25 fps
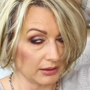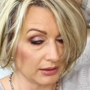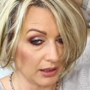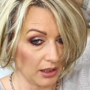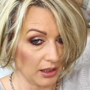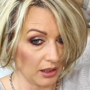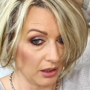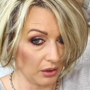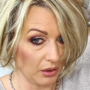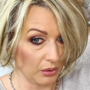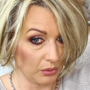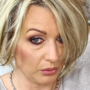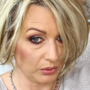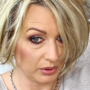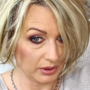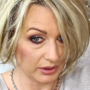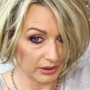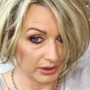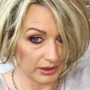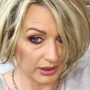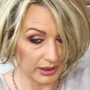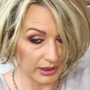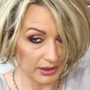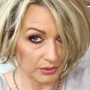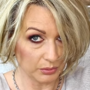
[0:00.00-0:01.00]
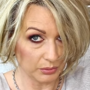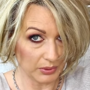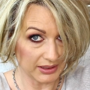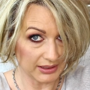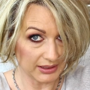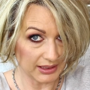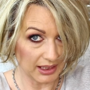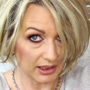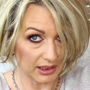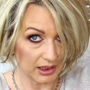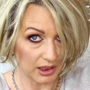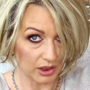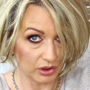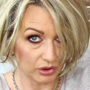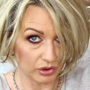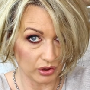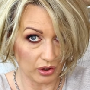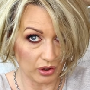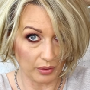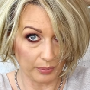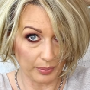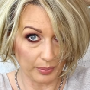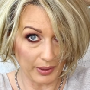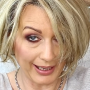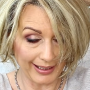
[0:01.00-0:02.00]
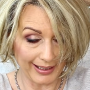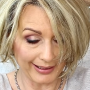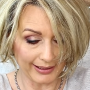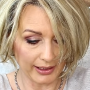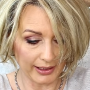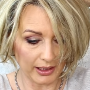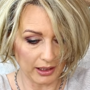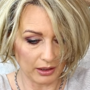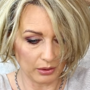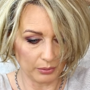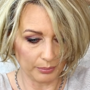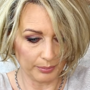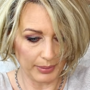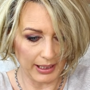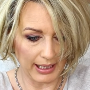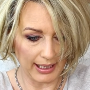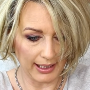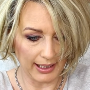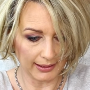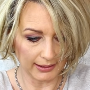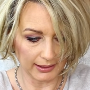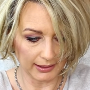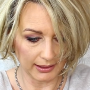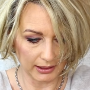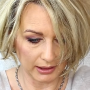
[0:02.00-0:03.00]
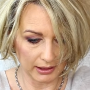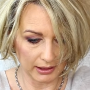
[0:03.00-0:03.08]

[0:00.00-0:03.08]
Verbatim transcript: so these ones at the top I curl back